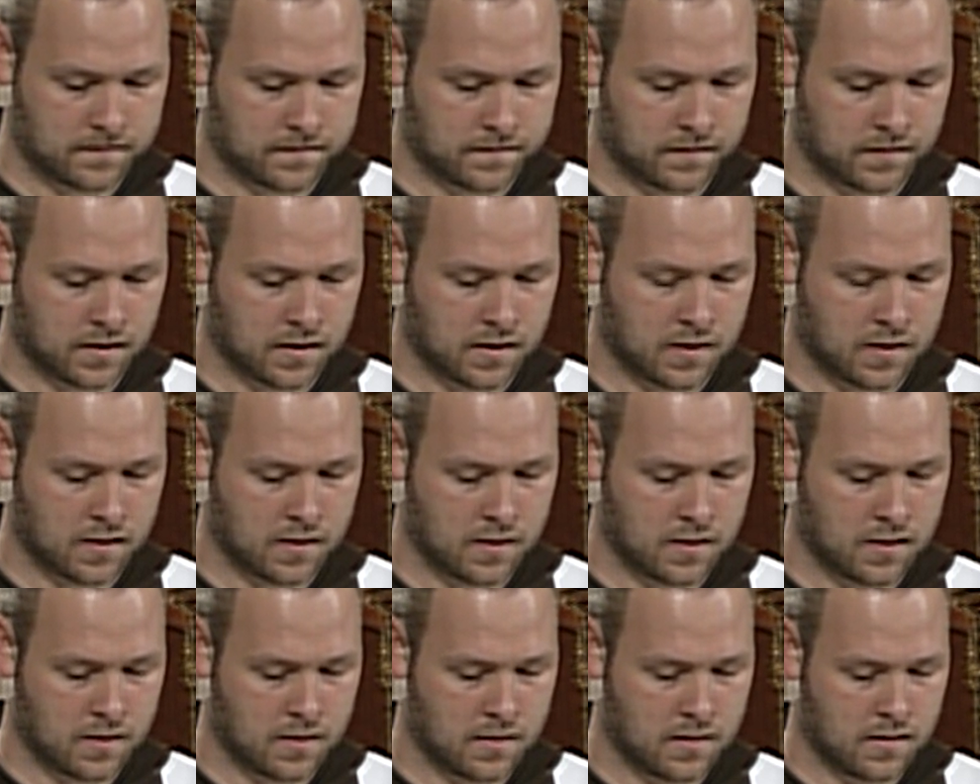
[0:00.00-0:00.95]

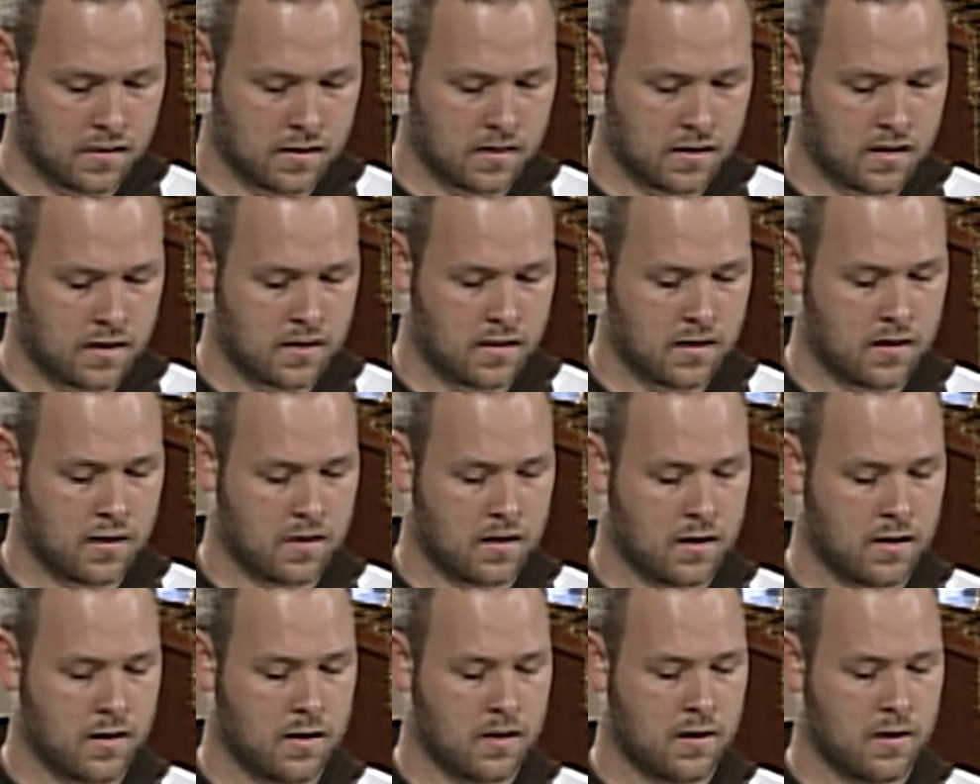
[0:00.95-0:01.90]

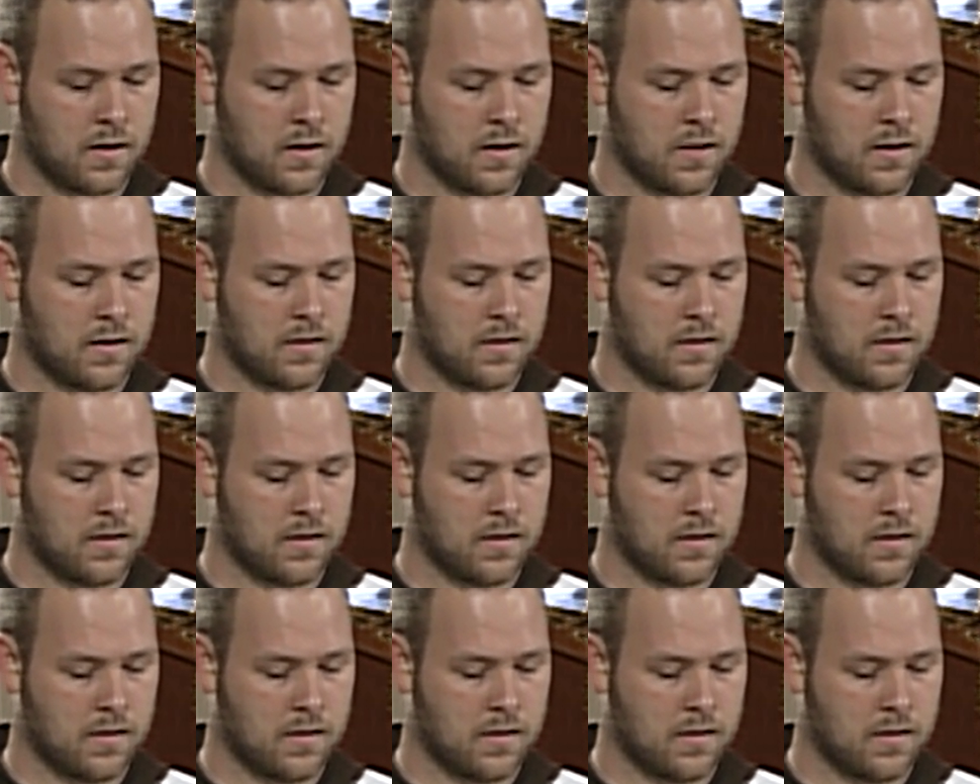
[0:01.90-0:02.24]
(no one is talking)